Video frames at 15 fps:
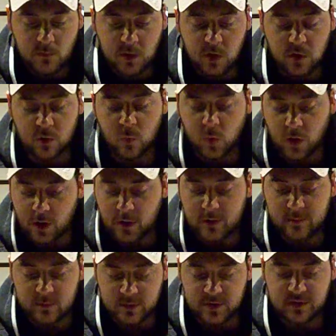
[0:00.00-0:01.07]
or the wort,
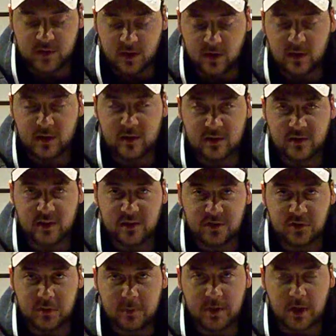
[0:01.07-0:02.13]
which is going to
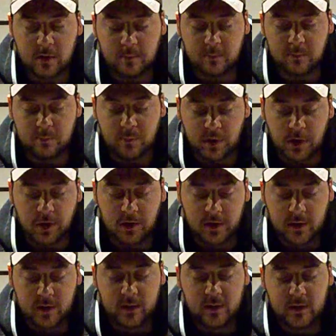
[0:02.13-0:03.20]
essentially become beer.
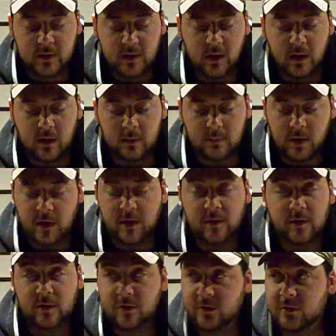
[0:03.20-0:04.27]

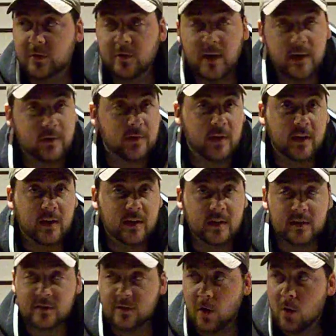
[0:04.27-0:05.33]
Another great thing
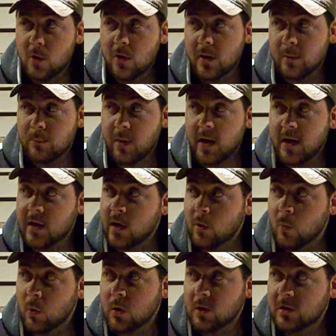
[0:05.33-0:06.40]
is go and buy a
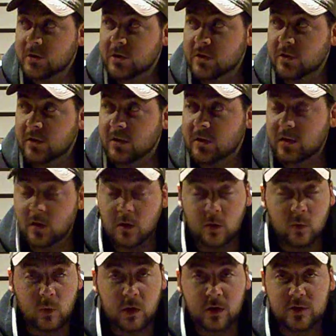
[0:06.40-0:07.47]
wort chiller, or a
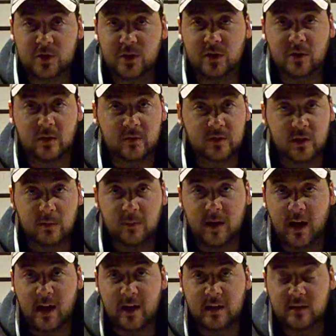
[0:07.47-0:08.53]
wort chiller of some
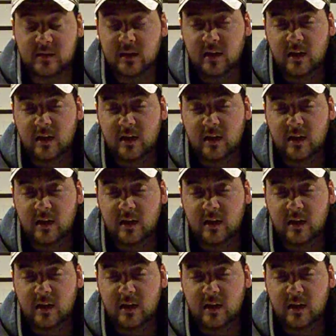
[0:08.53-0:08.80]
kind.